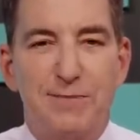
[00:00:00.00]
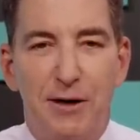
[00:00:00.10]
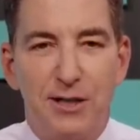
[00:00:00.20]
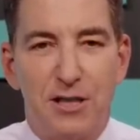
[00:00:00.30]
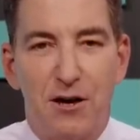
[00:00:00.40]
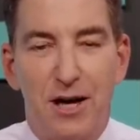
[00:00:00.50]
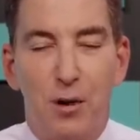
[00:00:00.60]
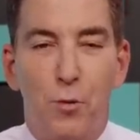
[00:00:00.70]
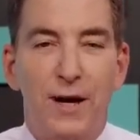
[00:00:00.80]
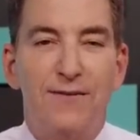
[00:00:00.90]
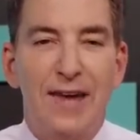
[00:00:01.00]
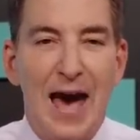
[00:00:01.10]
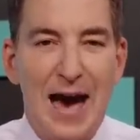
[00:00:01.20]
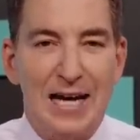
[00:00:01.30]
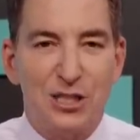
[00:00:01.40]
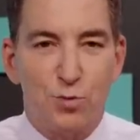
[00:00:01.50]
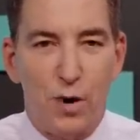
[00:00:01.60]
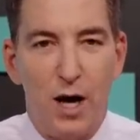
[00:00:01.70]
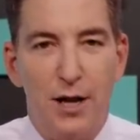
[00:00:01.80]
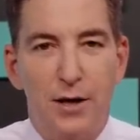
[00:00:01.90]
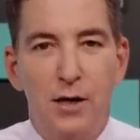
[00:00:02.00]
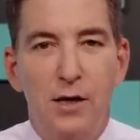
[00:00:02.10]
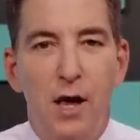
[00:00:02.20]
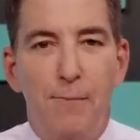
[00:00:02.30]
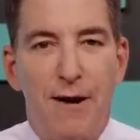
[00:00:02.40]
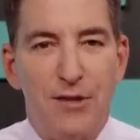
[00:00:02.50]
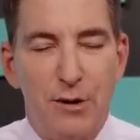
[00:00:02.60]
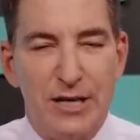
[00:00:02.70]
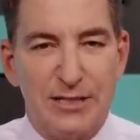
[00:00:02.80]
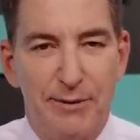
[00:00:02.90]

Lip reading: military. And one of the ads run by the U.S.